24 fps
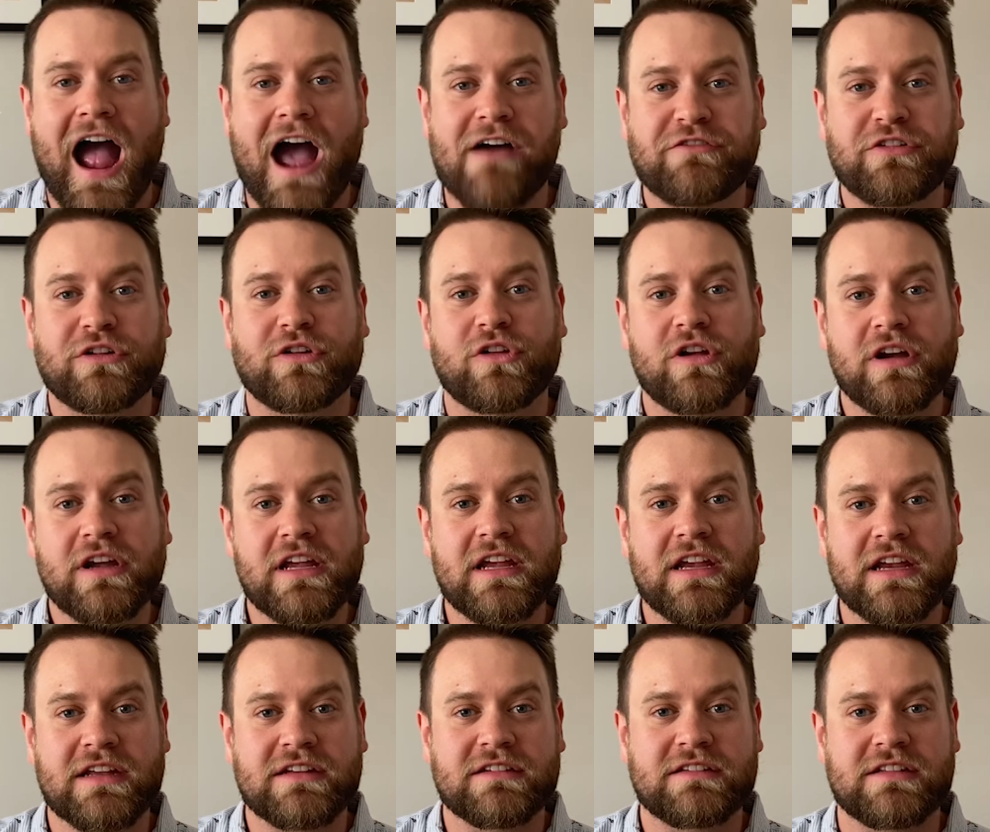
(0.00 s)
After
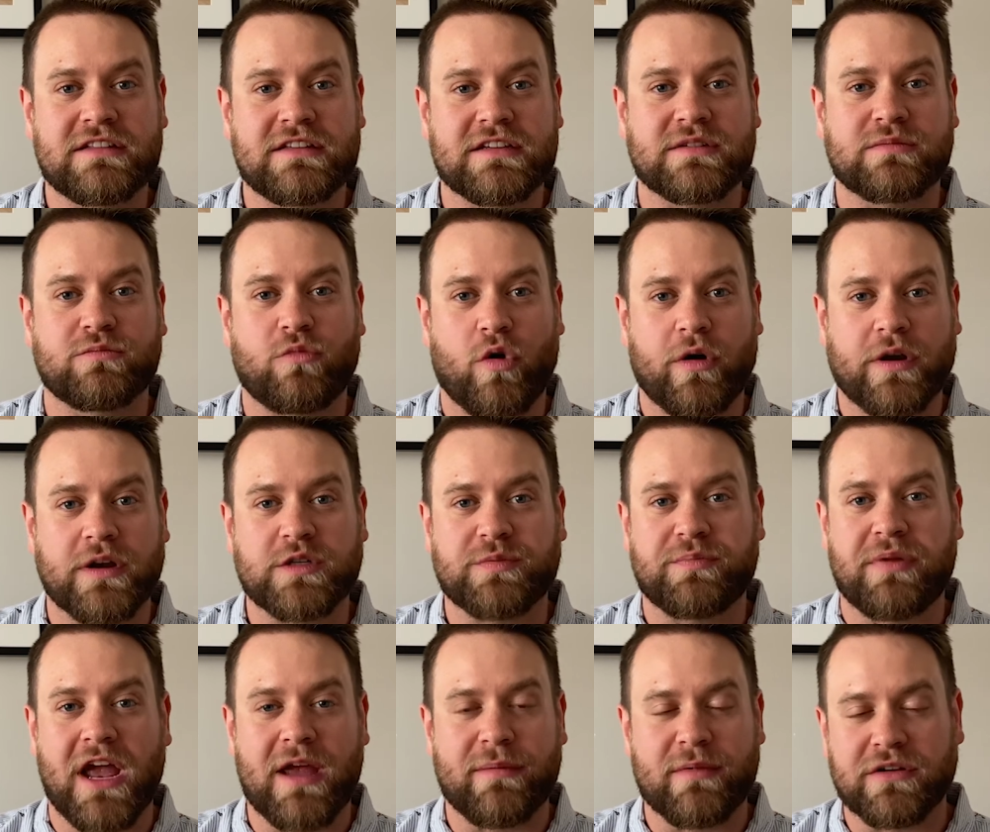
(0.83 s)
looking into this mortgage
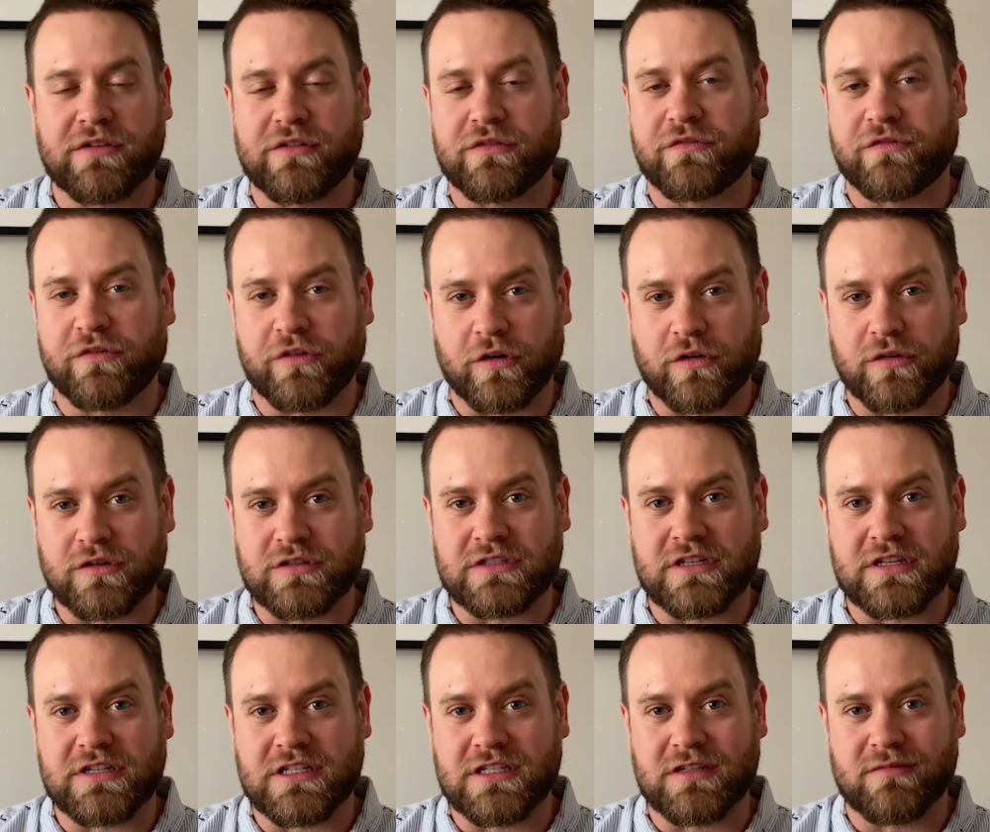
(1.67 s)
payment deferral
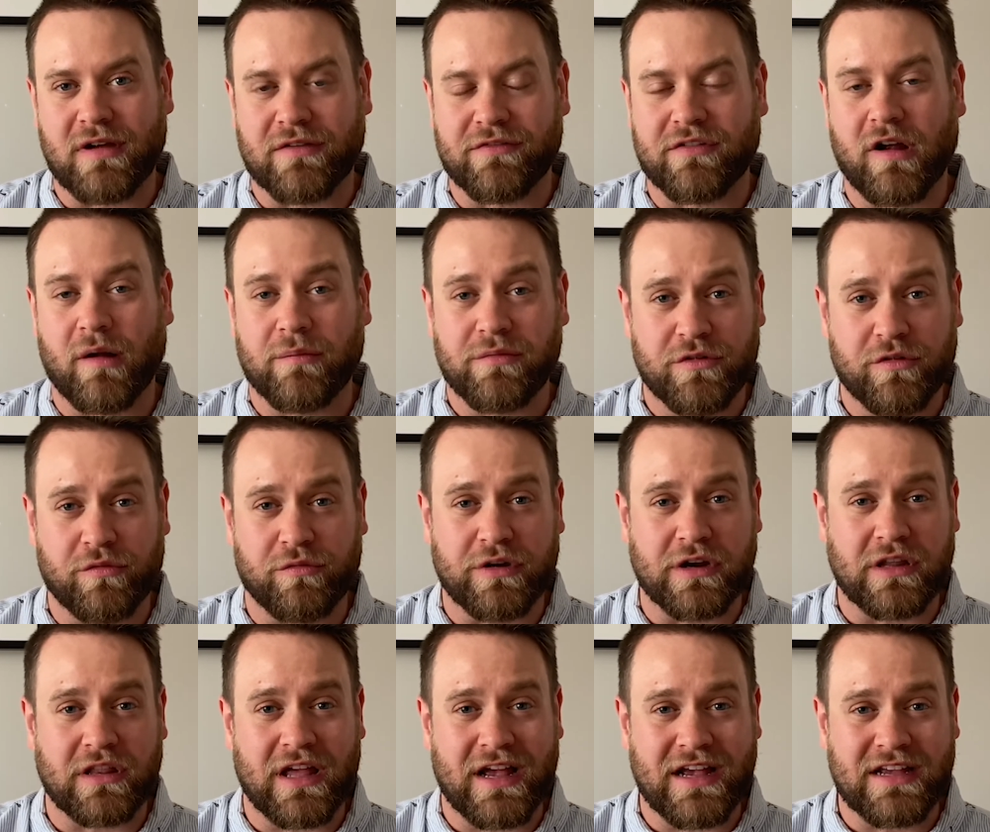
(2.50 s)
system, I've come to
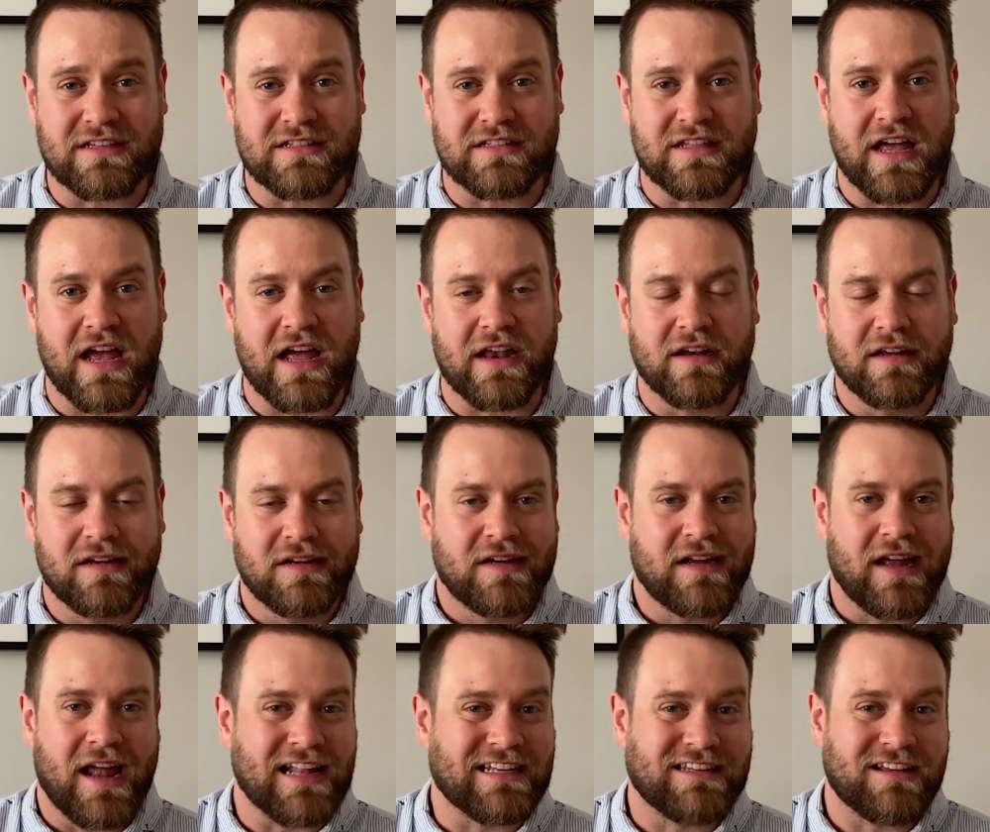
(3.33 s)
realize that
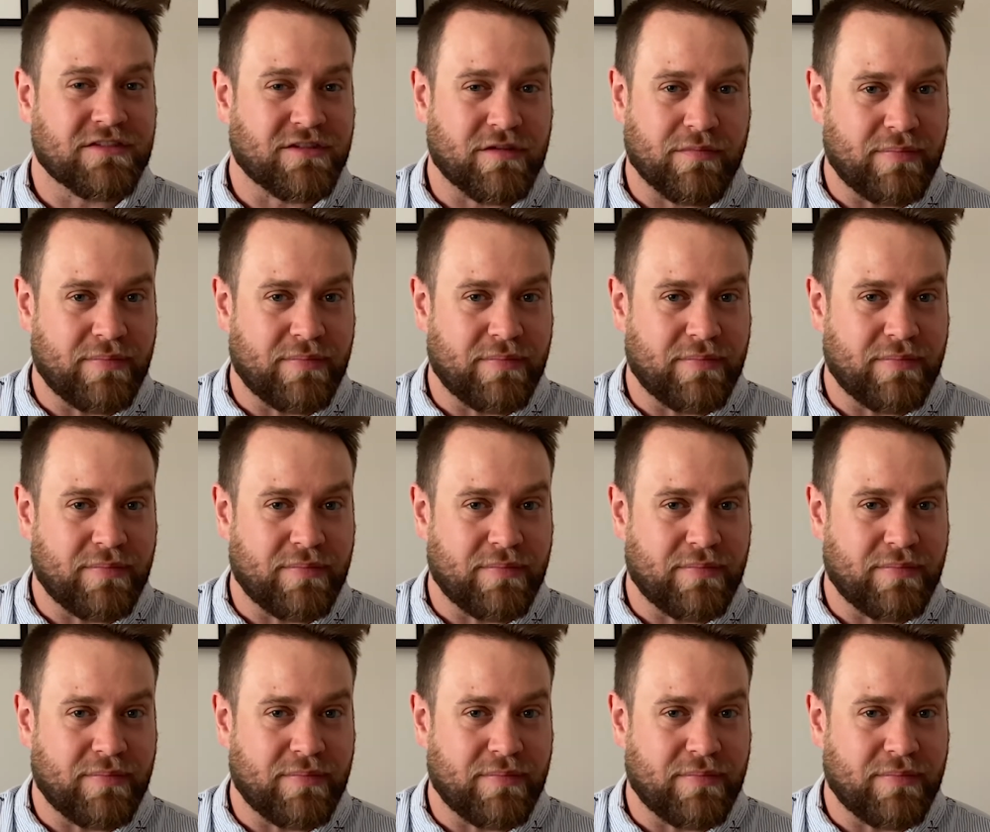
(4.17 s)
it's not the